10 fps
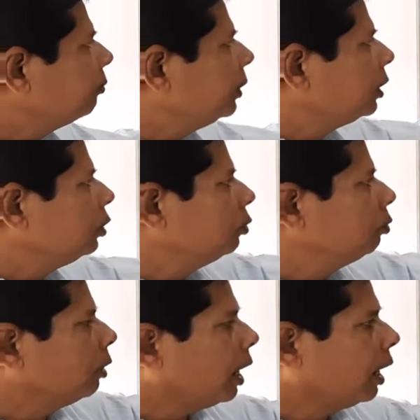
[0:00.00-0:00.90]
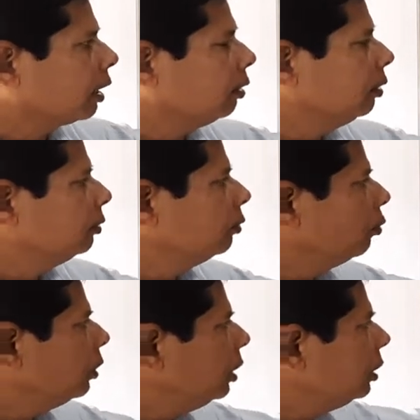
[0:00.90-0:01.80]
PQR
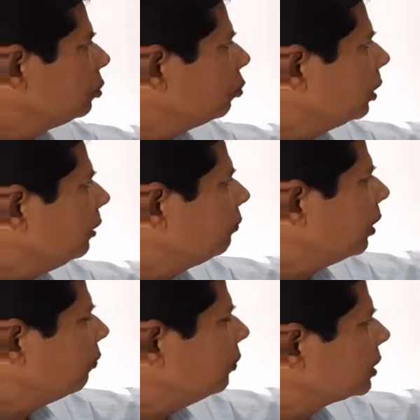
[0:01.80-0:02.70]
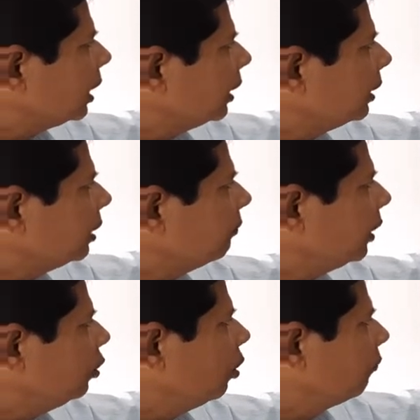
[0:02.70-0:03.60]
only to if we, we shall get the
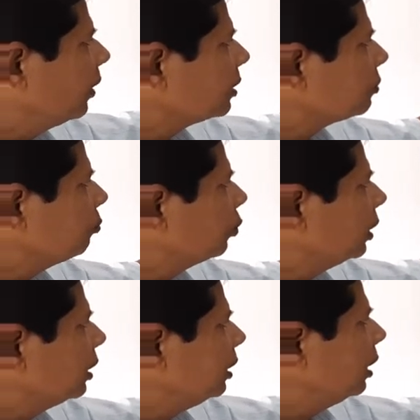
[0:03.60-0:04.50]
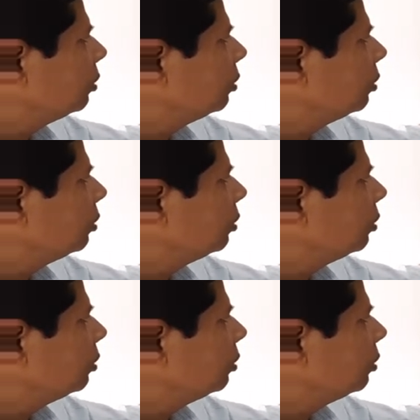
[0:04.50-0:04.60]
value of x, put it here,